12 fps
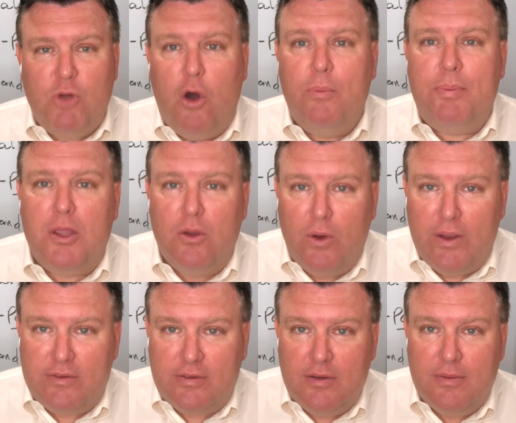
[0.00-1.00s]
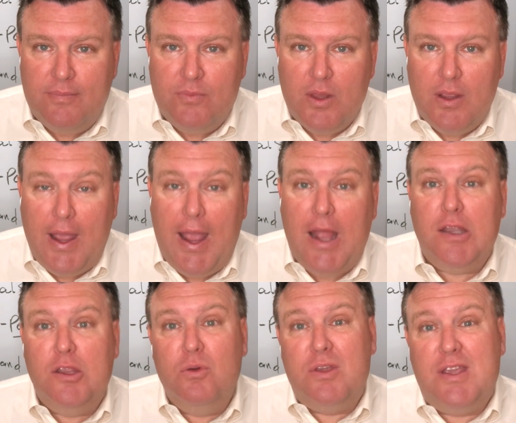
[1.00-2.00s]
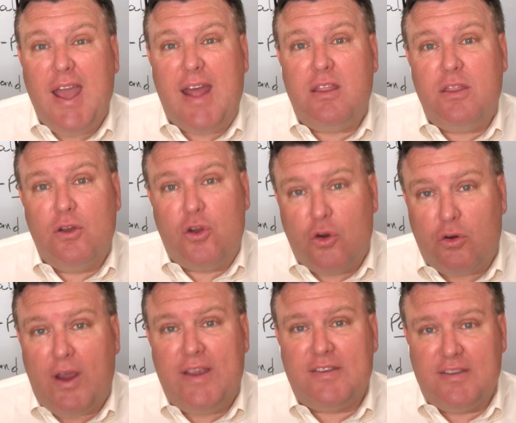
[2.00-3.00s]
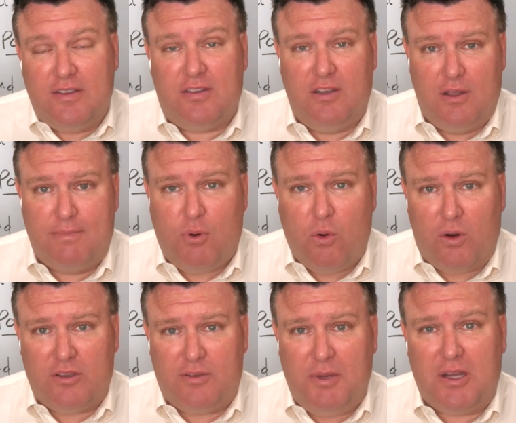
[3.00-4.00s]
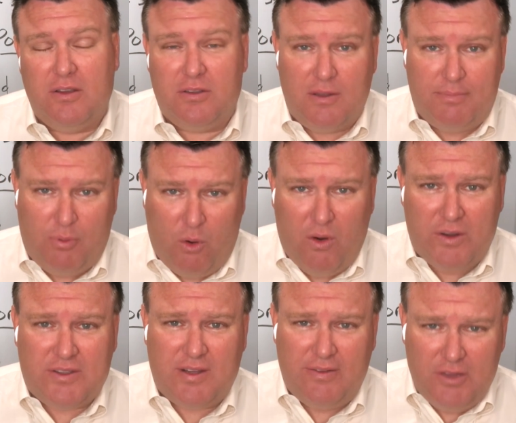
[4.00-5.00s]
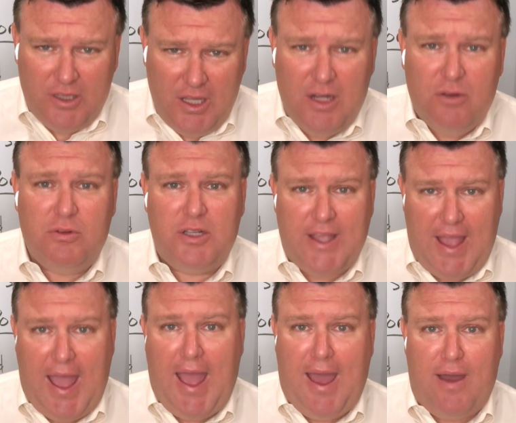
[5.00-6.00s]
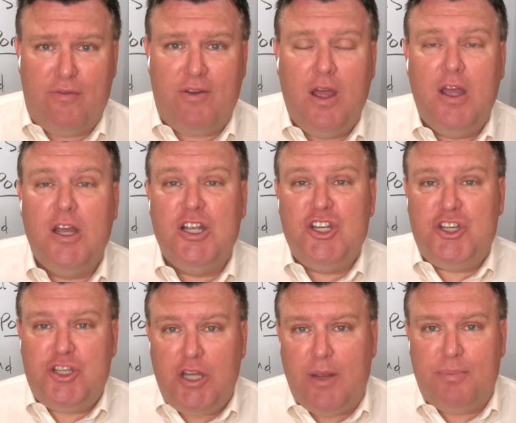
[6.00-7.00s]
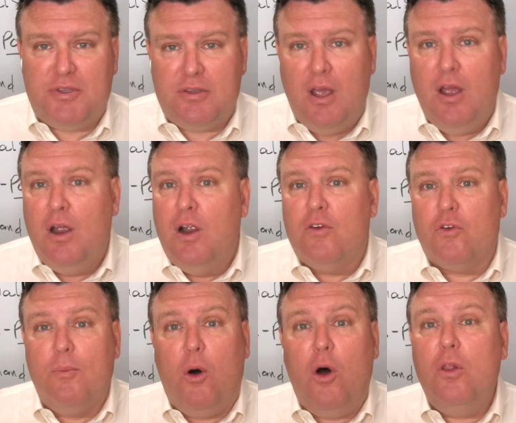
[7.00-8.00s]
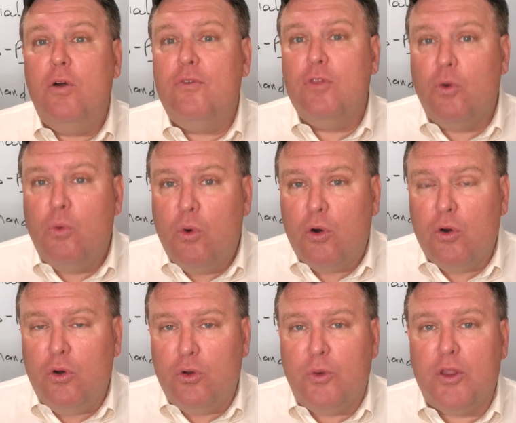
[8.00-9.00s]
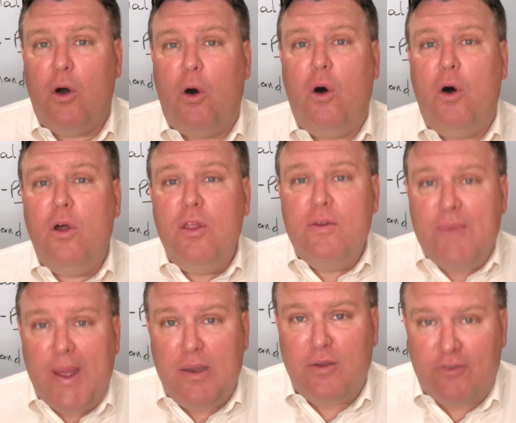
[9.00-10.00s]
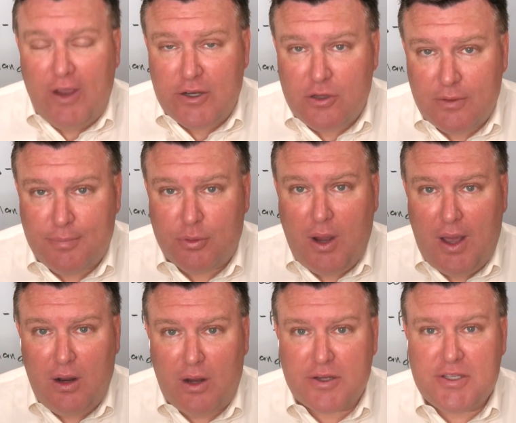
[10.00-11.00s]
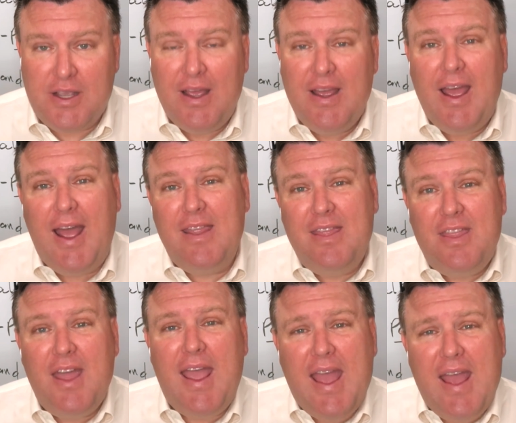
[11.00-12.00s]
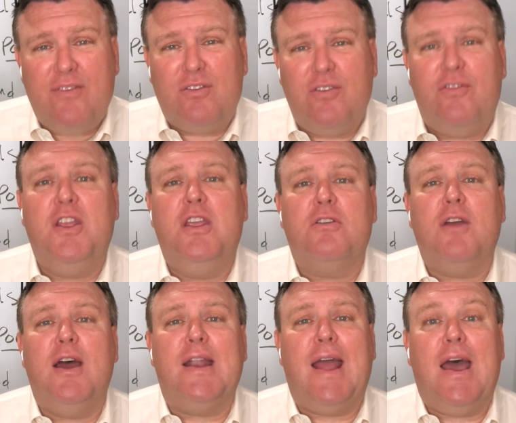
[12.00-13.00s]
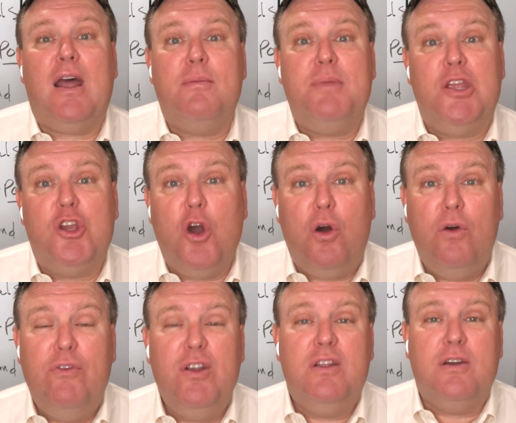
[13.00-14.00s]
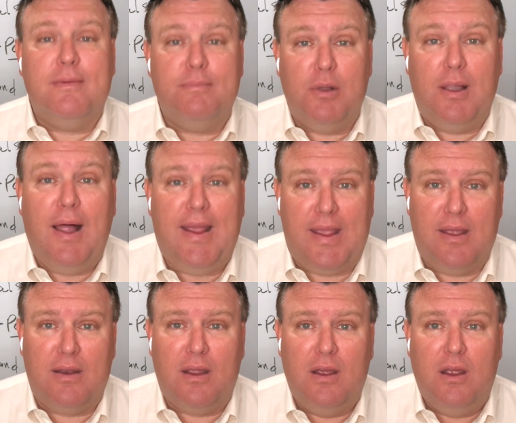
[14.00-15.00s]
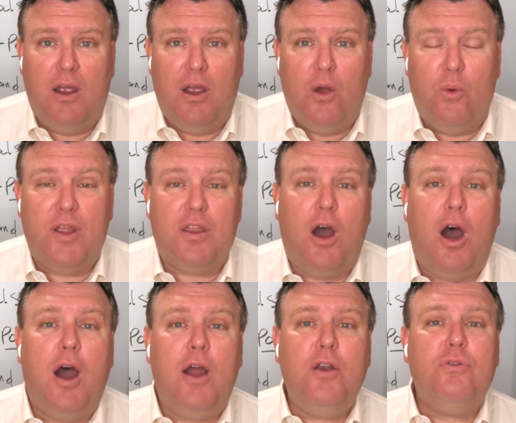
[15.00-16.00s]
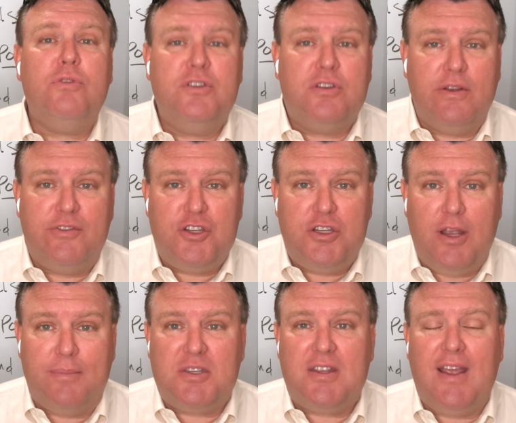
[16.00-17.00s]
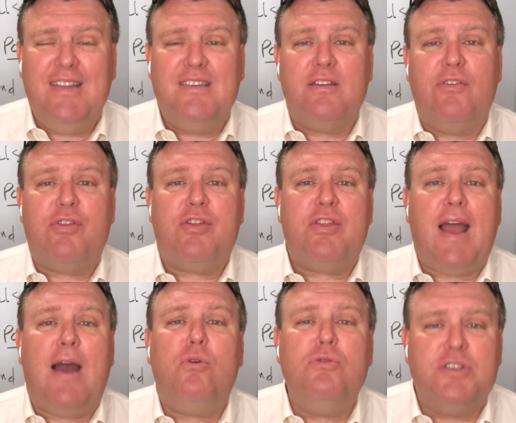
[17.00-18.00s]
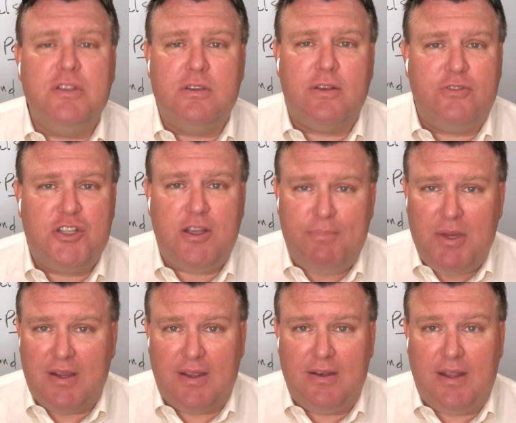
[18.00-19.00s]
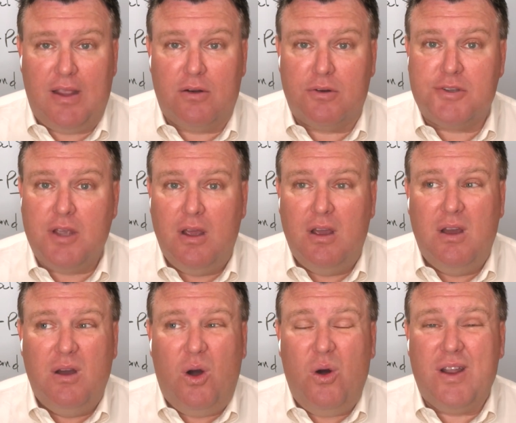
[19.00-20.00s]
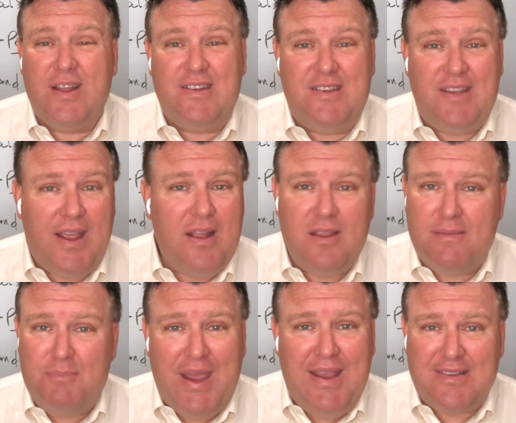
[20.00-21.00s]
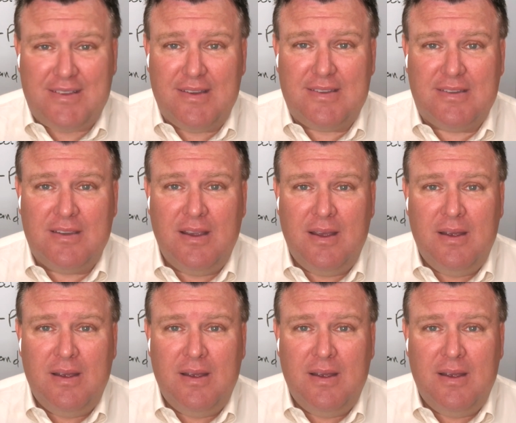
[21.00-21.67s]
opioids, and you get the crisis in the ports, because the ports that literally have ships from all over the world with all the manufactured products, and they have to figure out how to be COVID compliant with hundreds of ships, tens of thousands of shipping containers on a daily basis.